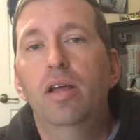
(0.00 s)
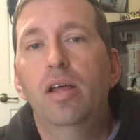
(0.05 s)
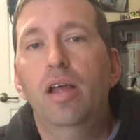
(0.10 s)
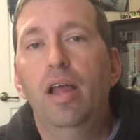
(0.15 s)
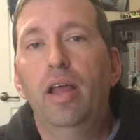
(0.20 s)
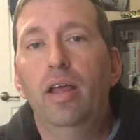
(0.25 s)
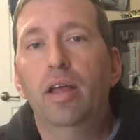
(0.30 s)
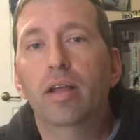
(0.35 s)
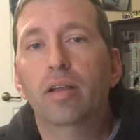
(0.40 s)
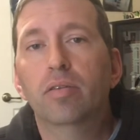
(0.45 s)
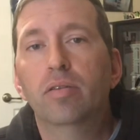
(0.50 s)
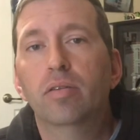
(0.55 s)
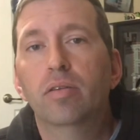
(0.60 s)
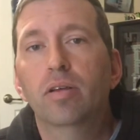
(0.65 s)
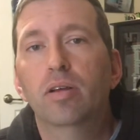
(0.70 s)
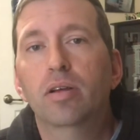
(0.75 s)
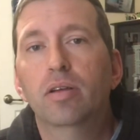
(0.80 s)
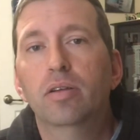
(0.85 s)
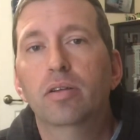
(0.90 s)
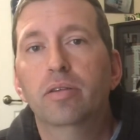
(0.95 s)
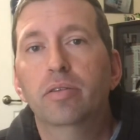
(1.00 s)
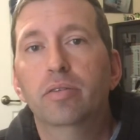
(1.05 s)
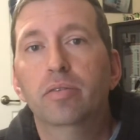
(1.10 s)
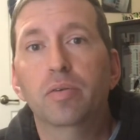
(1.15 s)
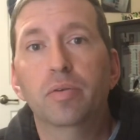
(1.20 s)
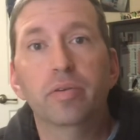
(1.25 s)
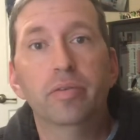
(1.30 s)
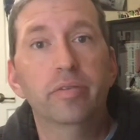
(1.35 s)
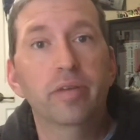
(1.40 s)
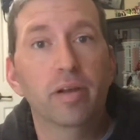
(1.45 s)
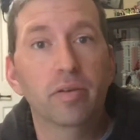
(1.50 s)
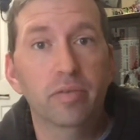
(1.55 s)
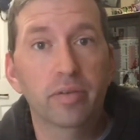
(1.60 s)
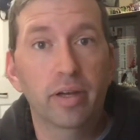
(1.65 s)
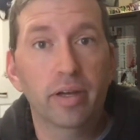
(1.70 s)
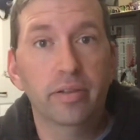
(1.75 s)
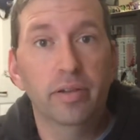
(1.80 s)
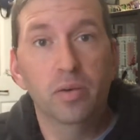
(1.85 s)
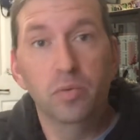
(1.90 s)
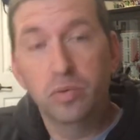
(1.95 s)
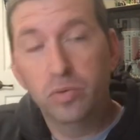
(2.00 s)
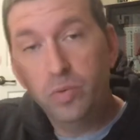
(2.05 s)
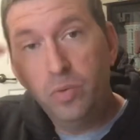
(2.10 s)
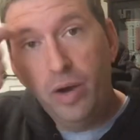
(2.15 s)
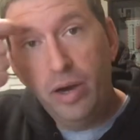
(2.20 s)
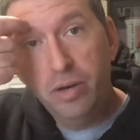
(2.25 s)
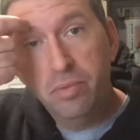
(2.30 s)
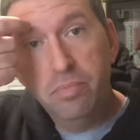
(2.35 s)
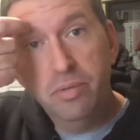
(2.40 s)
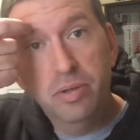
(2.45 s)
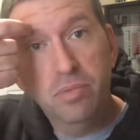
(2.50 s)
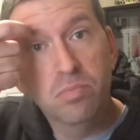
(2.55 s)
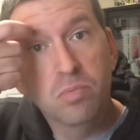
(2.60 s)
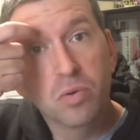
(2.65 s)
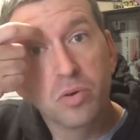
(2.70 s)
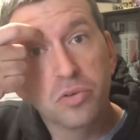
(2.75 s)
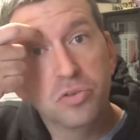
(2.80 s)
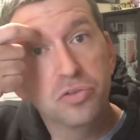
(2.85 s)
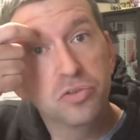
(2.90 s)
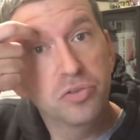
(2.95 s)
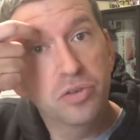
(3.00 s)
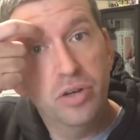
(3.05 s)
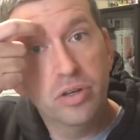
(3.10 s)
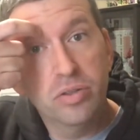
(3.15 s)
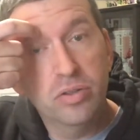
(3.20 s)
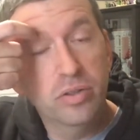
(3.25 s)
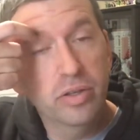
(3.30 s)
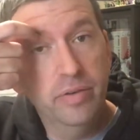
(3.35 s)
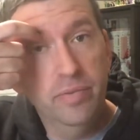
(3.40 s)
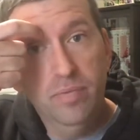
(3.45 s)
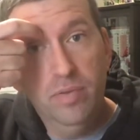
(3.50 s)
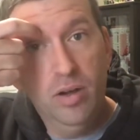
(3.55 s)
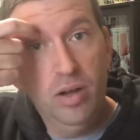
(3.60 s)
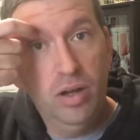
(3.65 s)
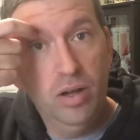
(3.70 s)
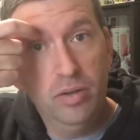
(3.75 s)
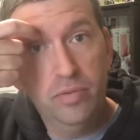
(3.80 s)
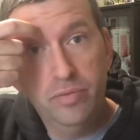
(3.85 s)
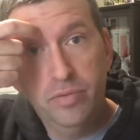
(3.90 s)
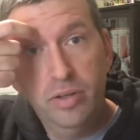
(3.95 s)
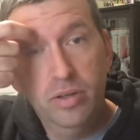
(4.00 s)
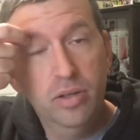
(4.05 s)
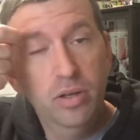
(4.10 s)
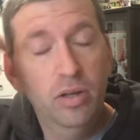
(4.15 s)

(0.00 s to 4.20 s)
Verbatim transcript: and uh, so it sounds like there was quite a bit more struggle involved